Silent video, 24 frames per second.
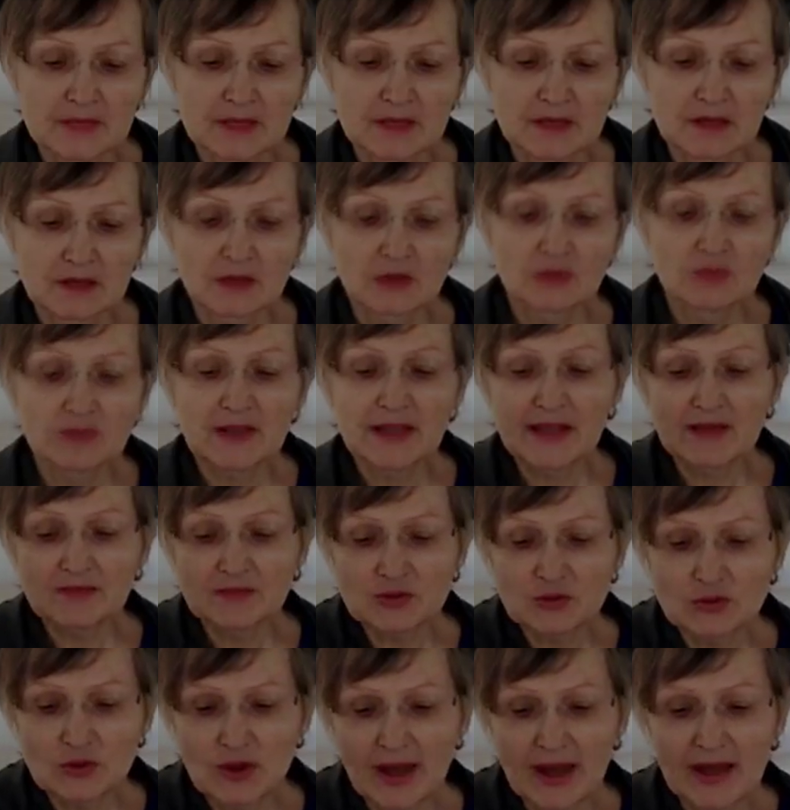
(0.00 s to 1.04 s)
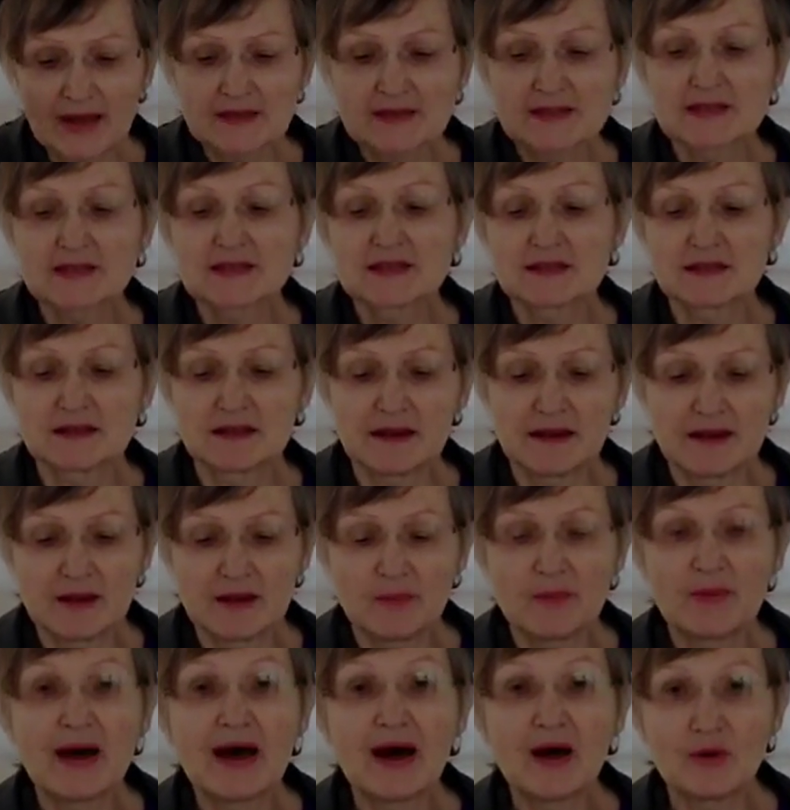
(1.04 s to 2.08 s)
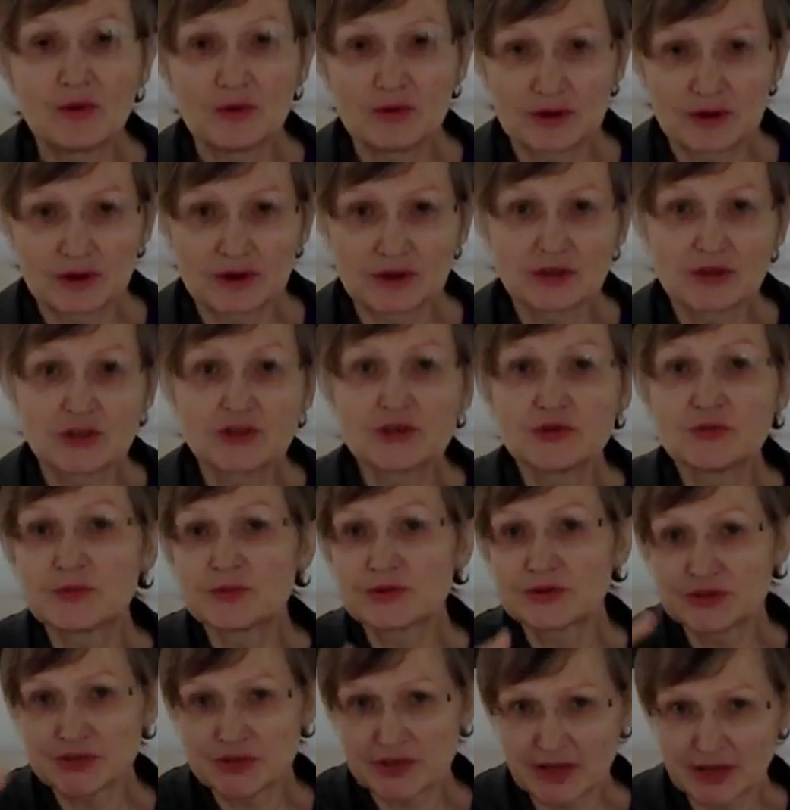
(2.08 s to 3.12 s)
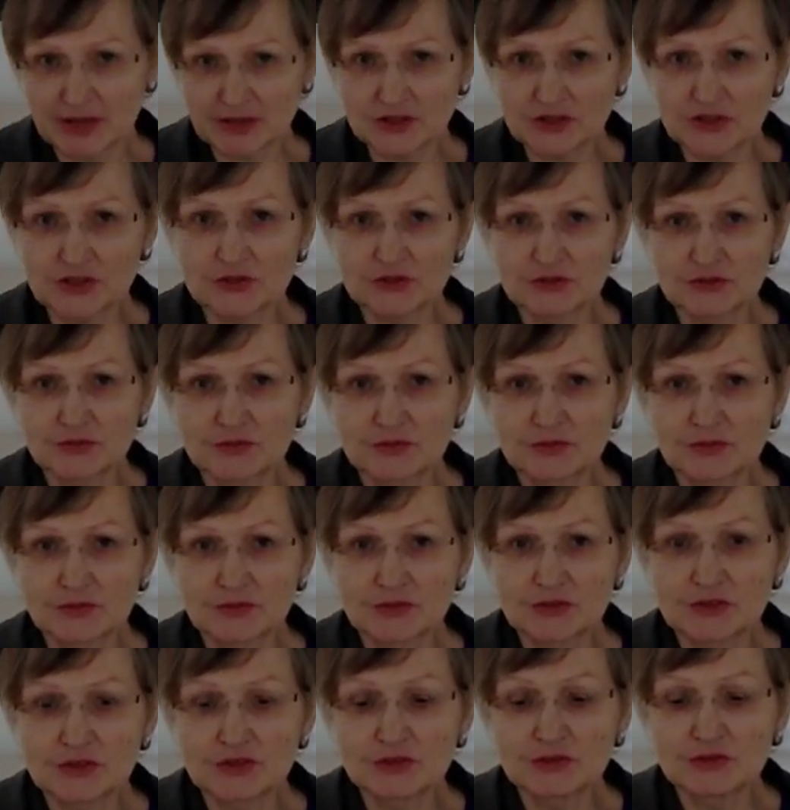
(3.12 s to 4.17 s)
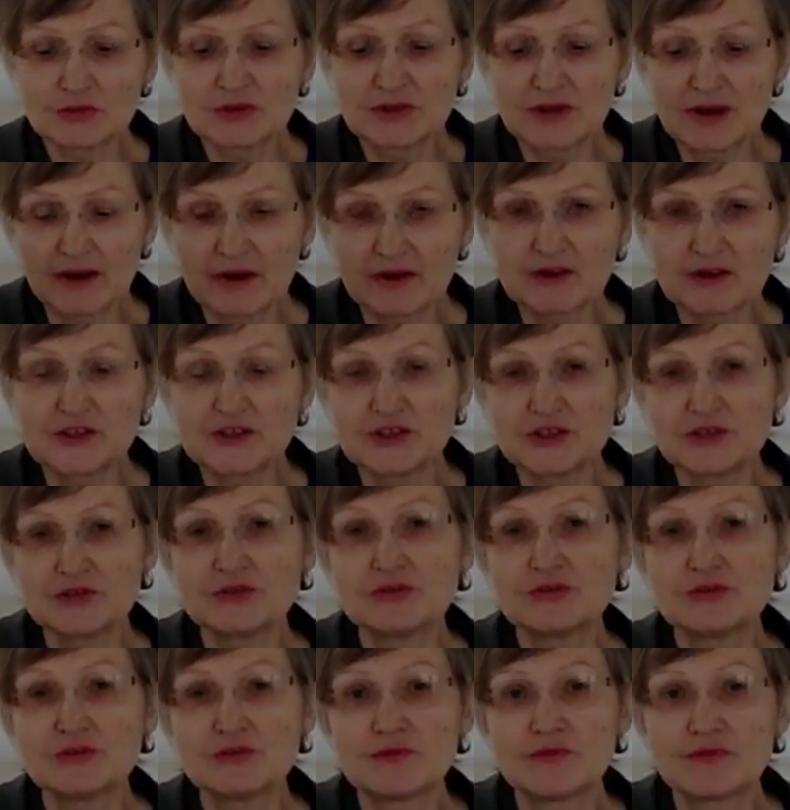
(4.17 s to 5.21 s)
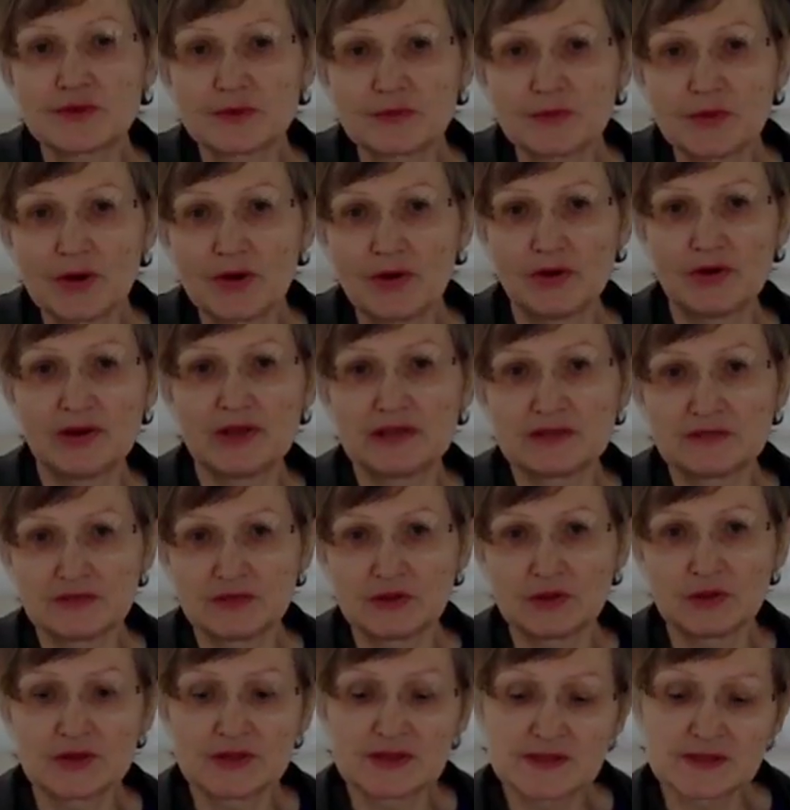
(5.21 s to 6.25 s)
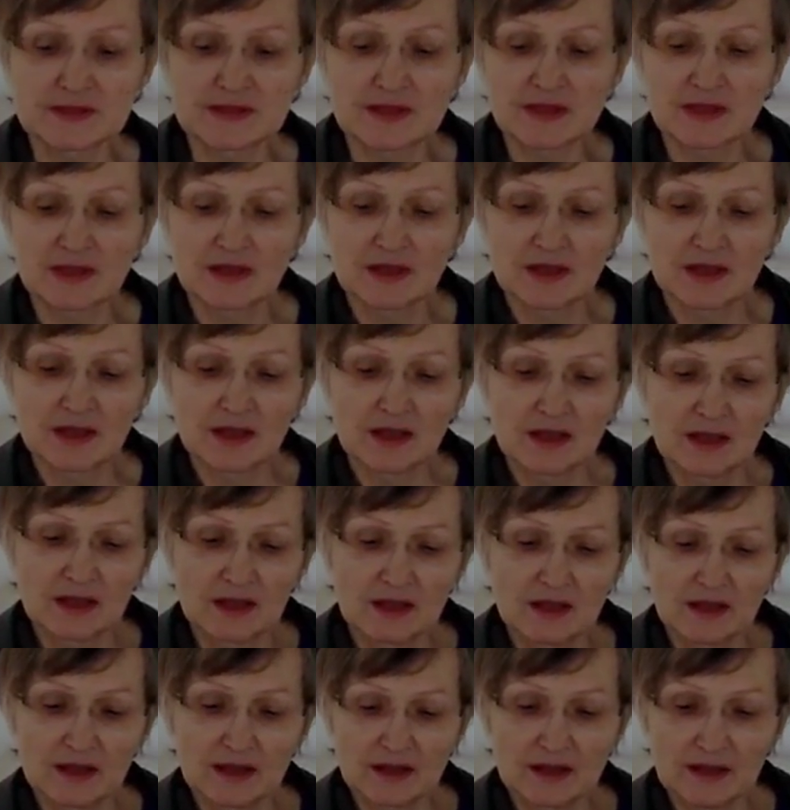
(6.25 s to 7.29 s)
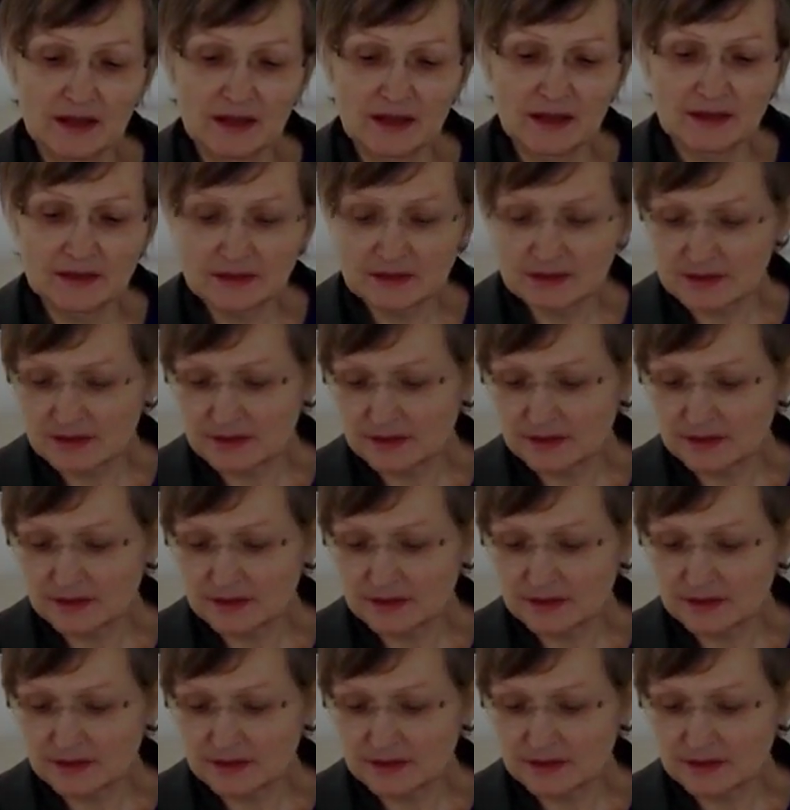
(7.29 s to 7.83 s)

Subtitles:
you will have to ask higher power to protect you, to guard you from her influence. And